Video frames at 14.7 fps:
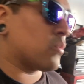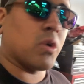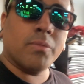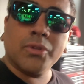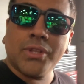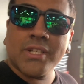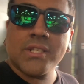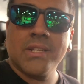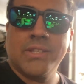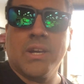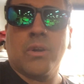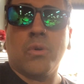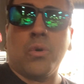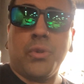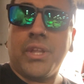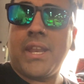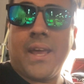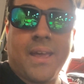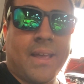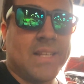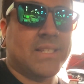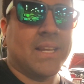world with this. The goal of the
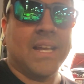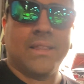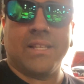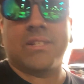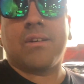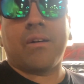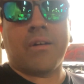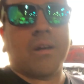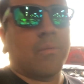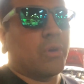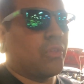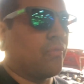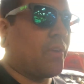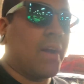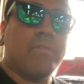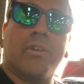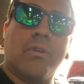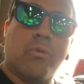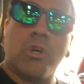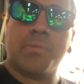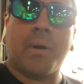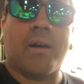day is to hit this car with 500
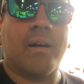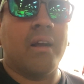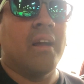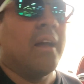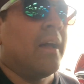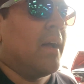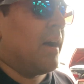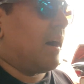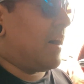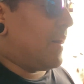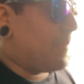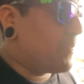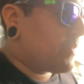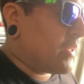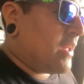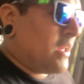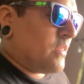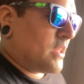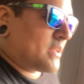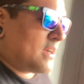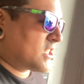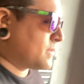horsepower.
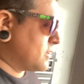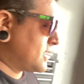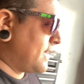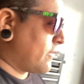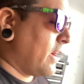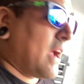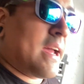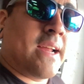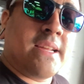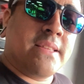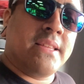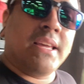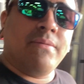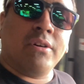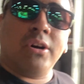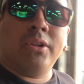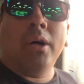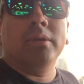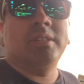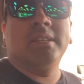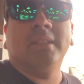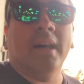The customer's never had anything even
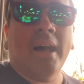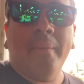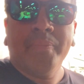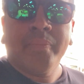close to that,